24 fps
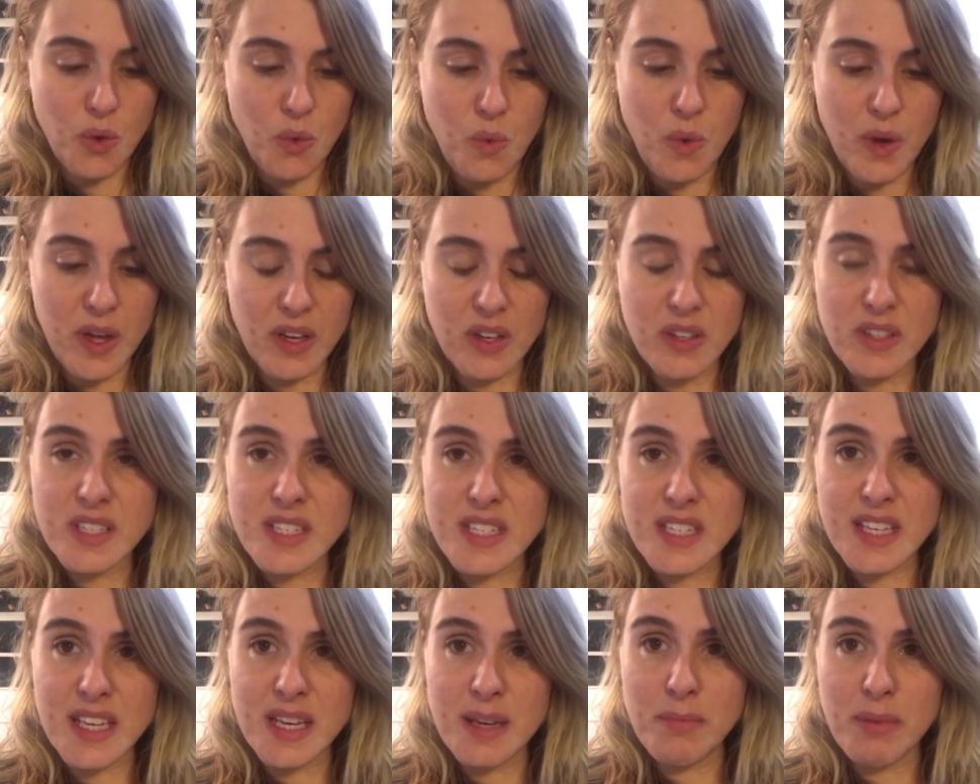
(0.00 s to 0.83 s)
We'll
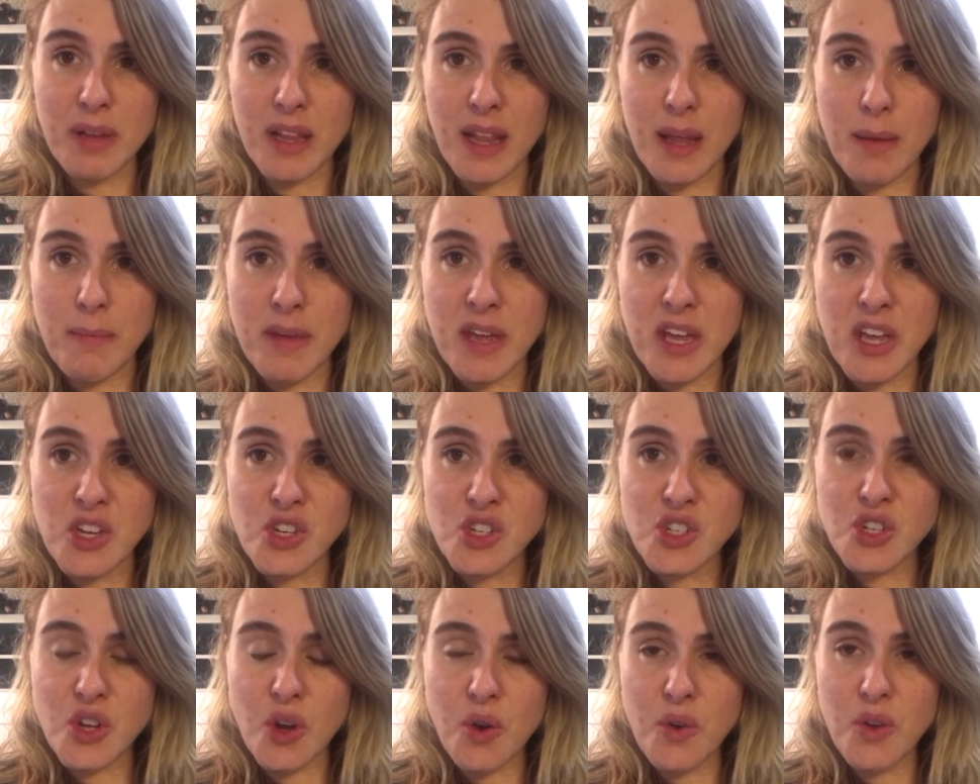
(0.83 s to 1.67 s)
see, but let me
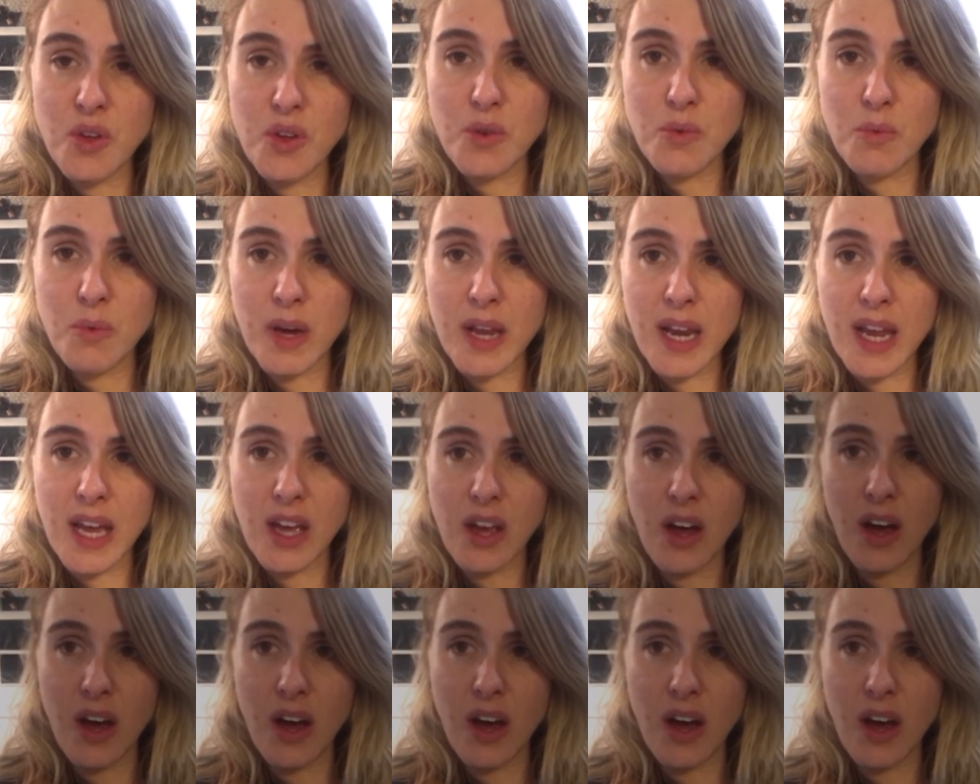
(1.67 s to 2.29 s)
show you what I